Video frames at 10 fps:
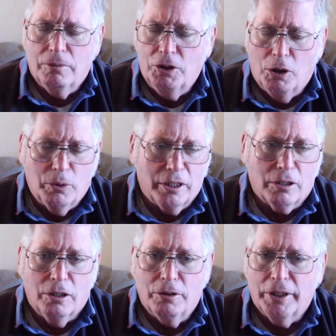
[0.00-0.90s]
No winter
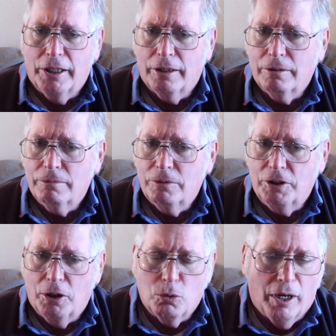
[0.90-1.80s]
clothing,
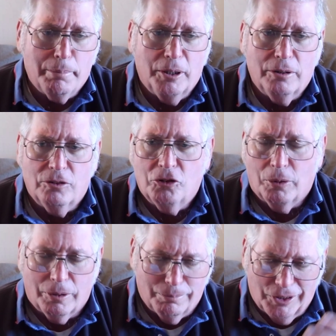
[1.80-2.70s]
no weapons,
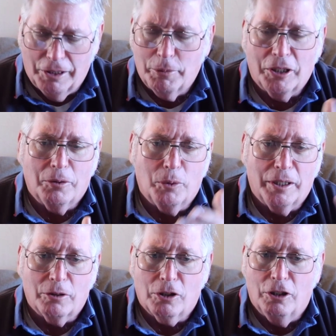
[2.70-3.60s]
or limited
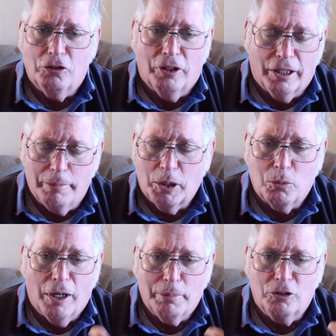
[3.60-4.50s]
winter clothes and limited
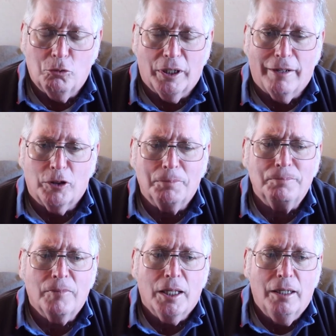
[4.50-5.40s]
weapons, whatever.
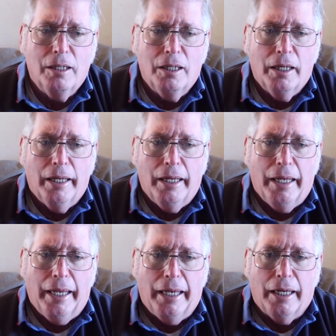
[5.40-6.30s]

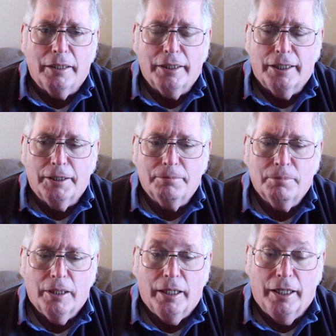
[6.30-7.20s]
And
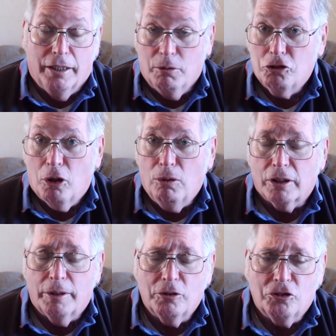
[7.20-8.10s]
it was
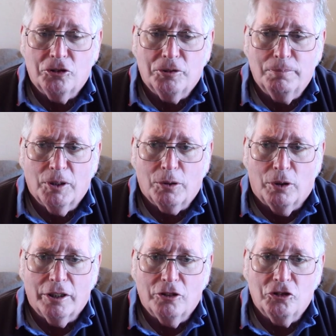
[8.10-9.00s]
cold. It was,
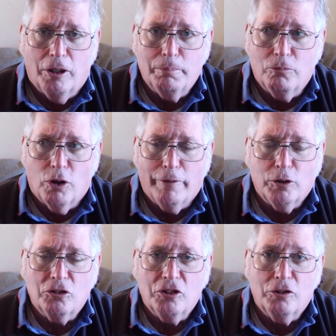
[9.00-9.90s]
according to some
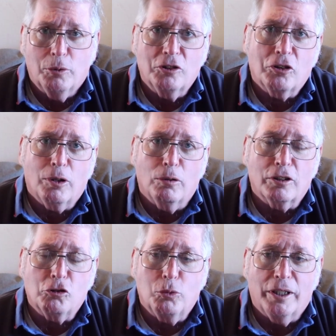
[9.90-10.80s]
references, it was the
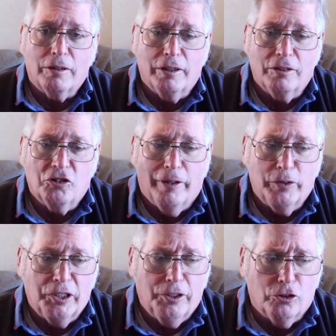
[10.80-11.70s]
coldest winter in
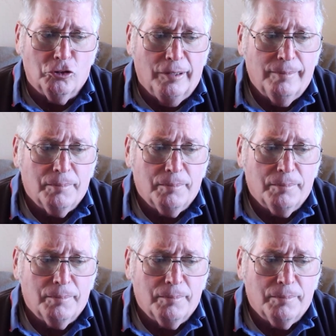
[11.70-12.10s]
70 years.